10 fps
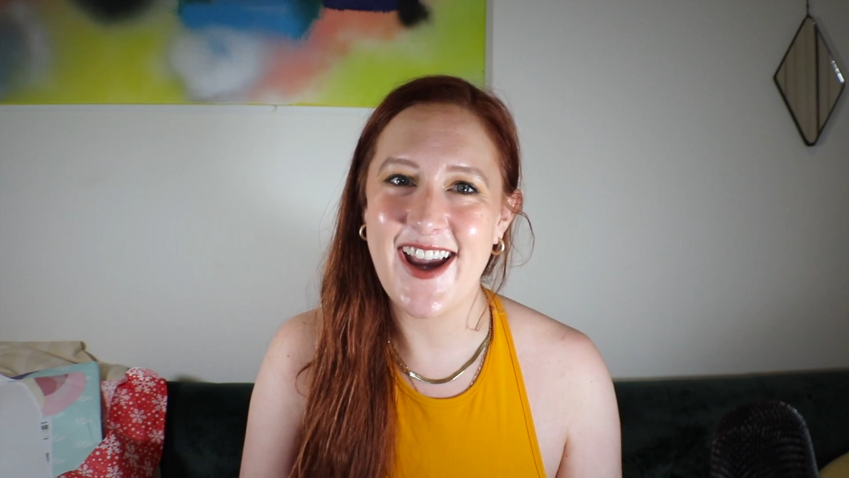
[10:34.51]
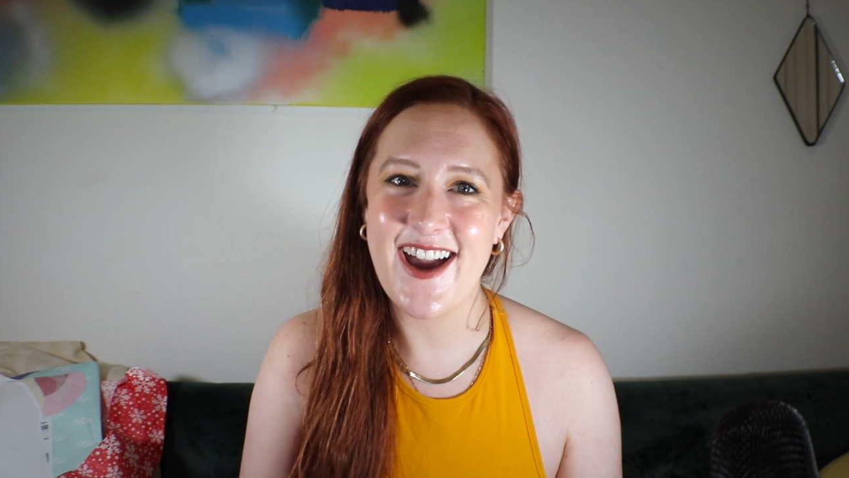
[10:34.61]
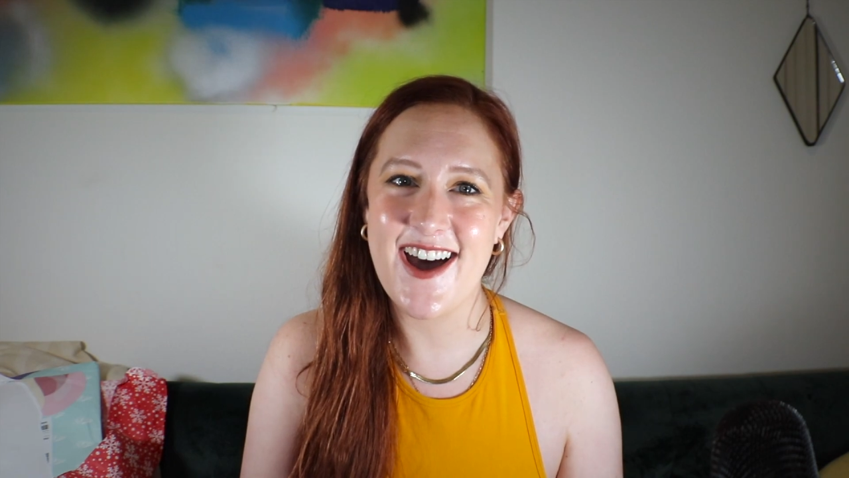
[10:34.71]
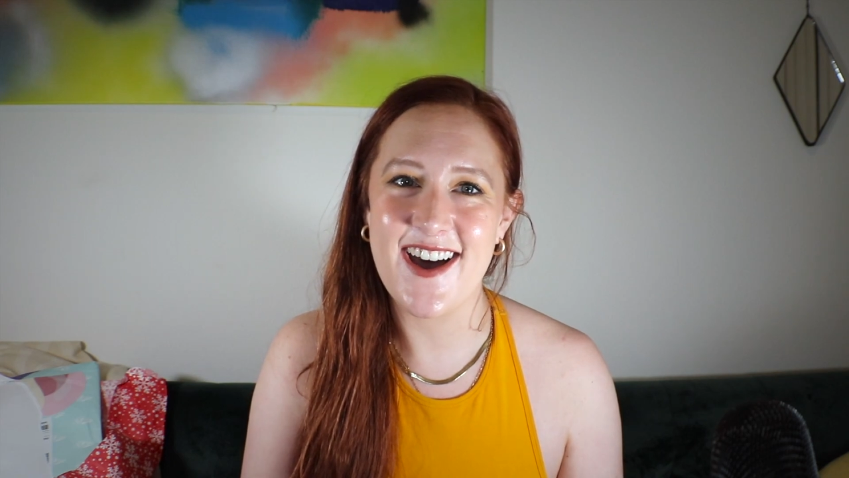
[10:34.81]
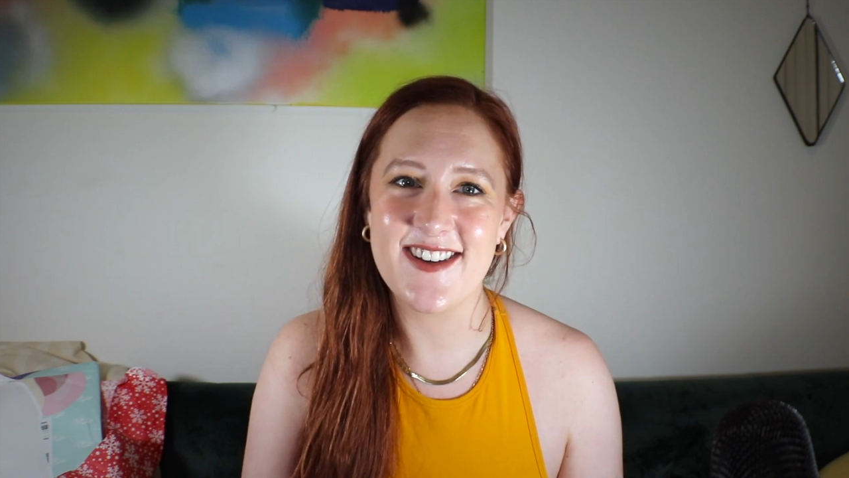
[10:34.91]

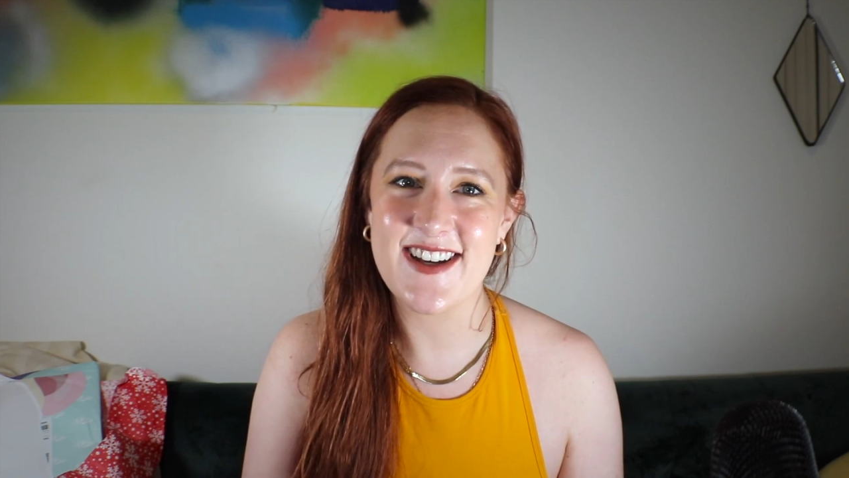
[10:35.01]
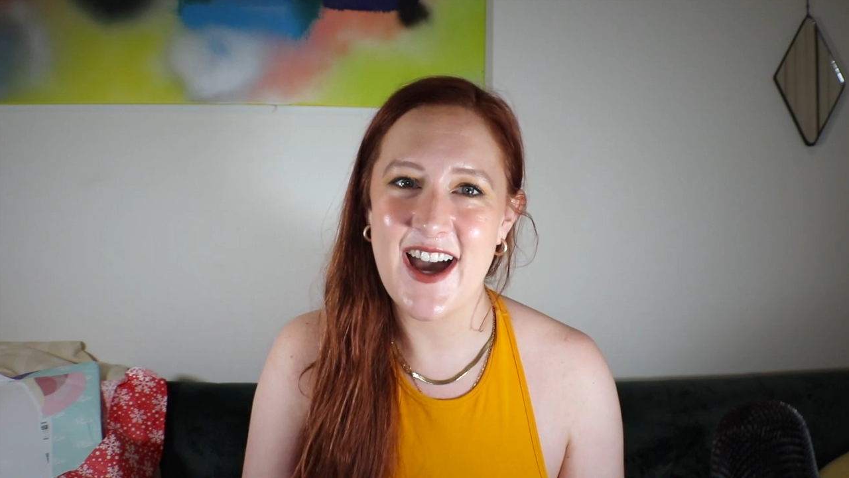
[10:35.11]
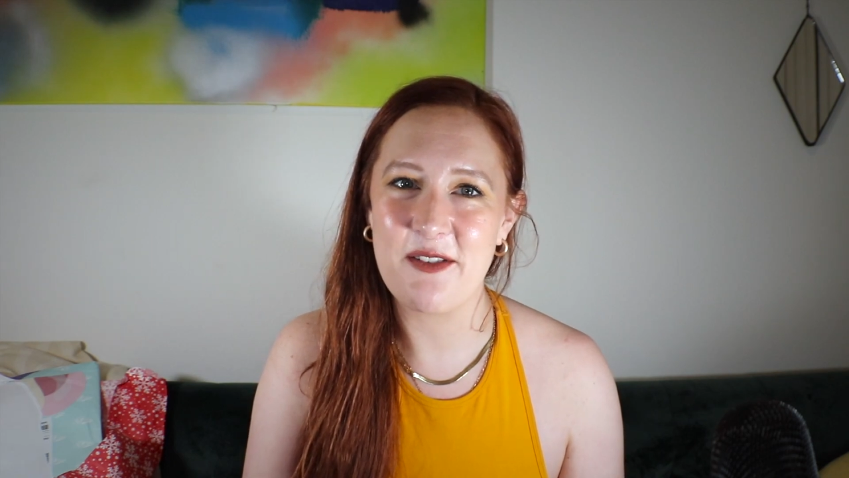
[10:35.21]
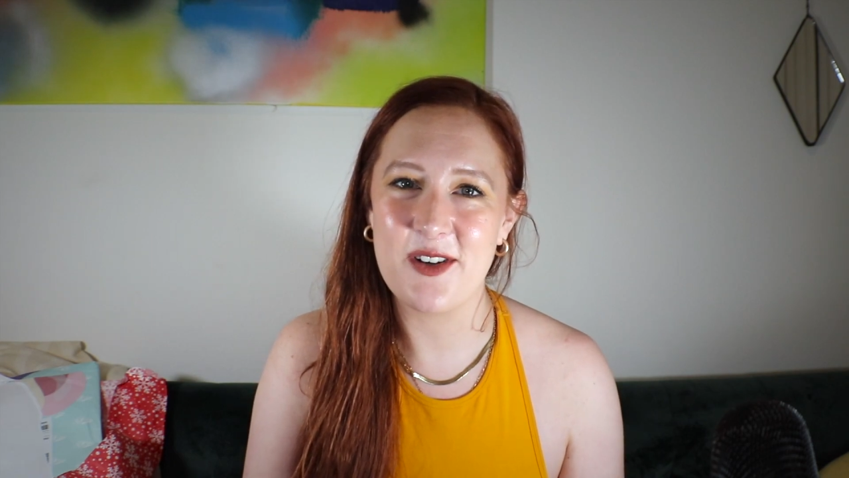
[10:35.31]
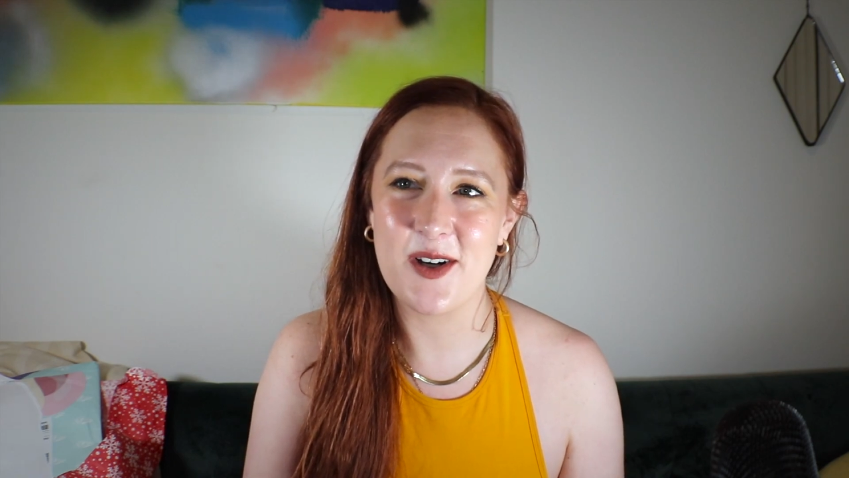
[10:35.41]
and
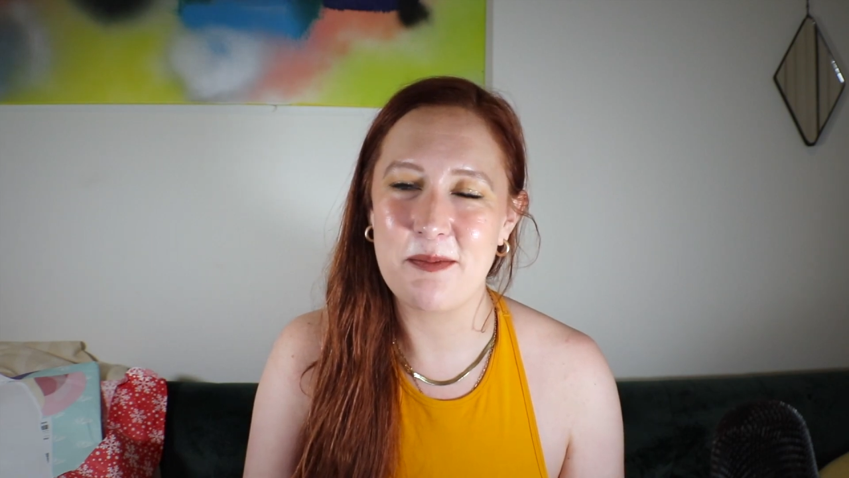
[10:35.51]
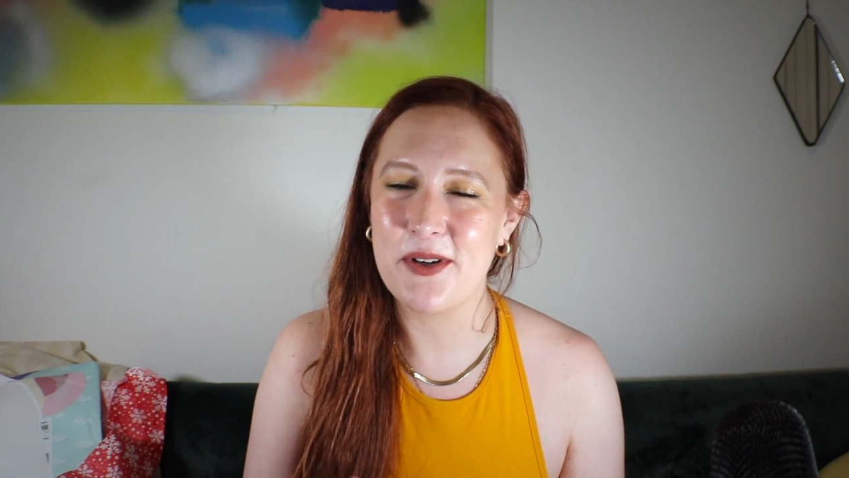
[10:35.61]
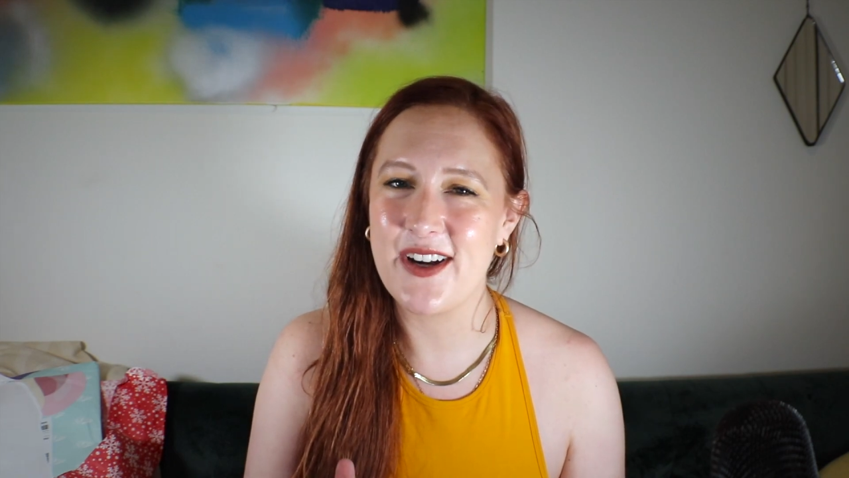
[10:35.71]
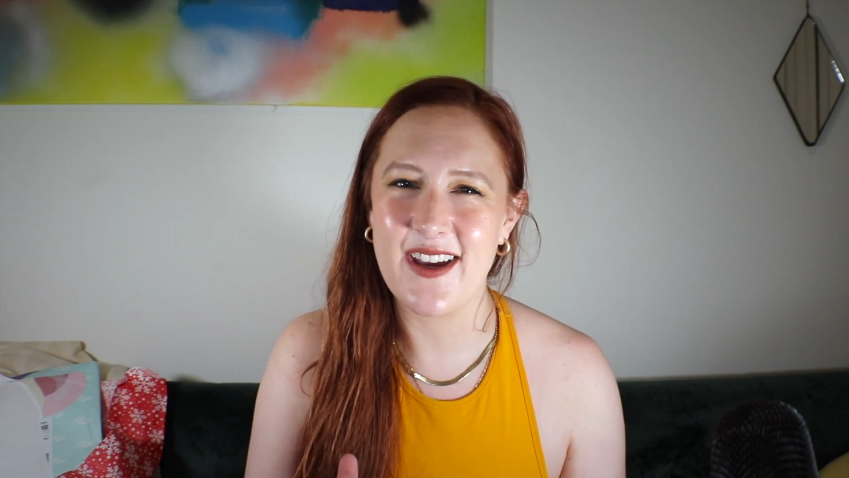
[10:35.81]
I will put